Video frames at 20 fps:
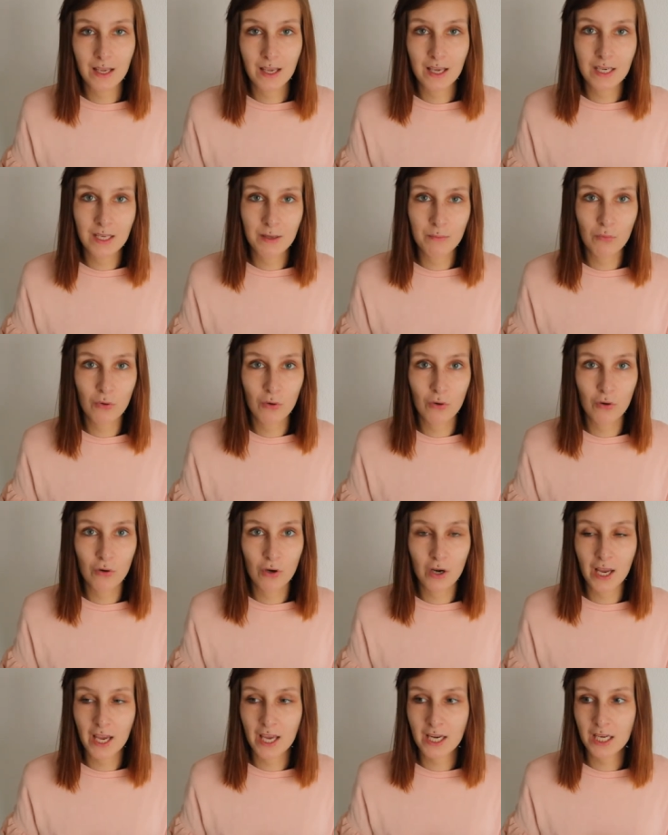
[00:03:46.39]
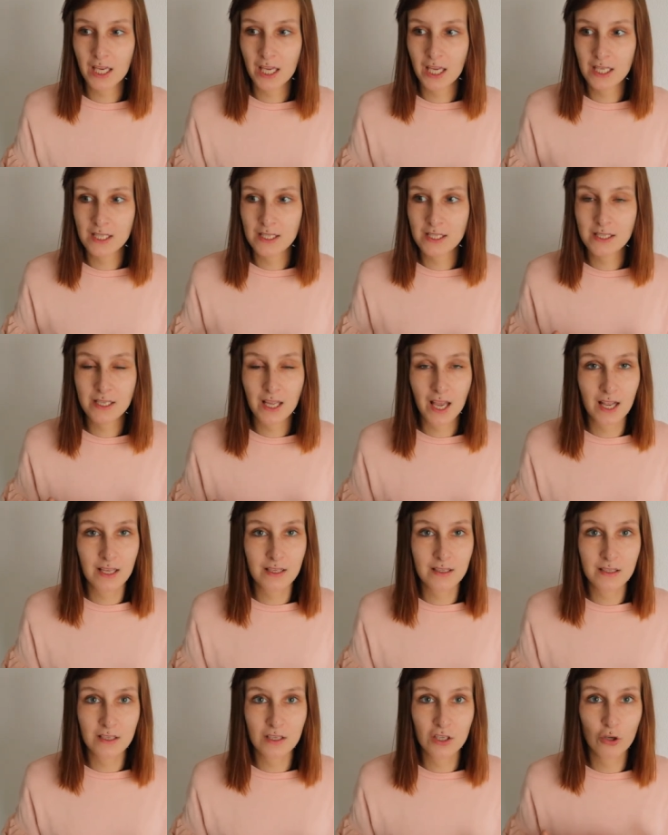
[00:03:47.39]
anymore and it
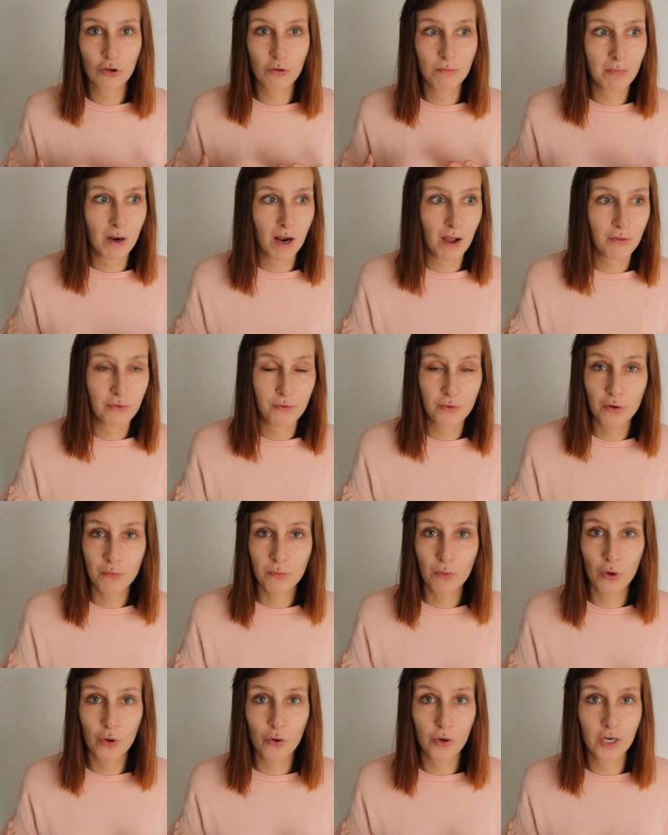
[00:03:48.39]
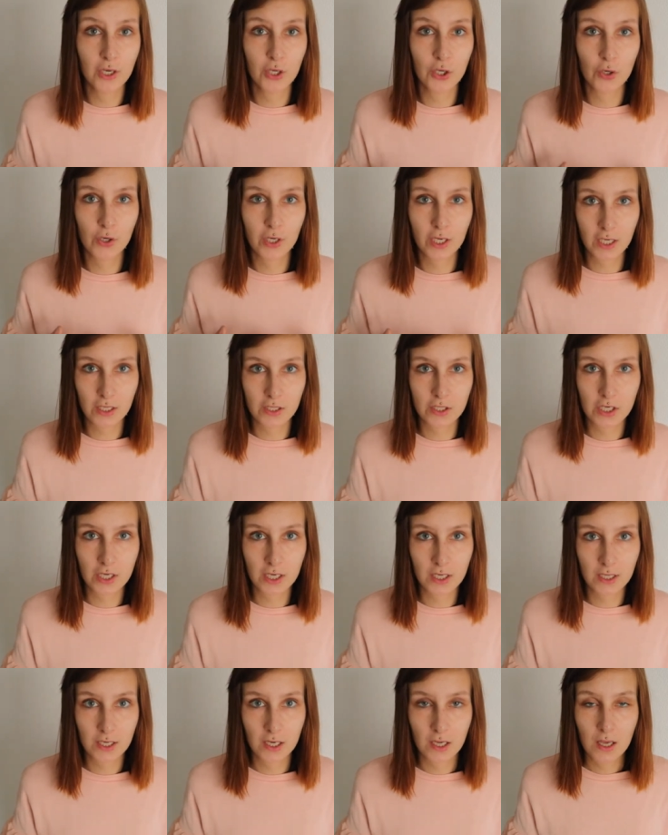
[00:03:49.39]
stands in your bathroom or in your
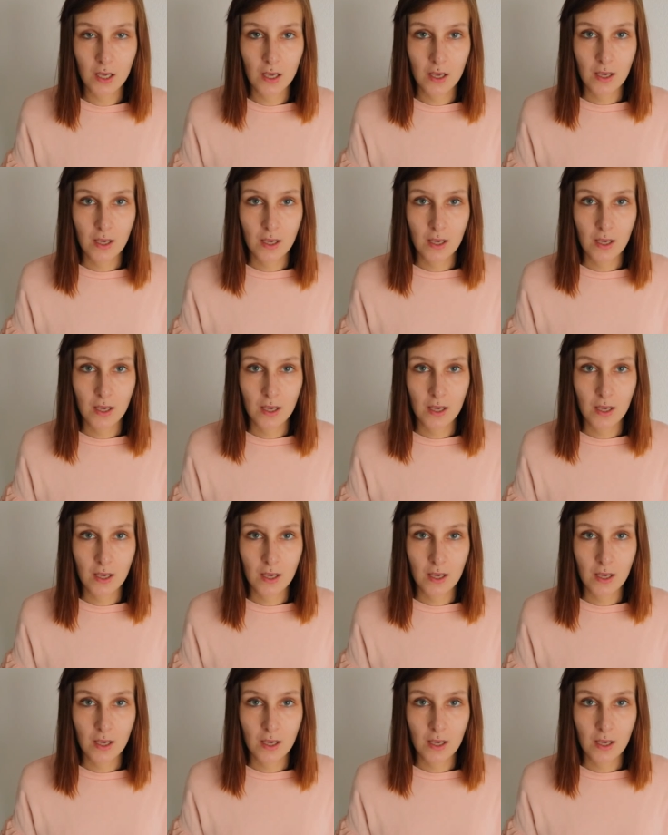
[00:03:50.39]
kitchen,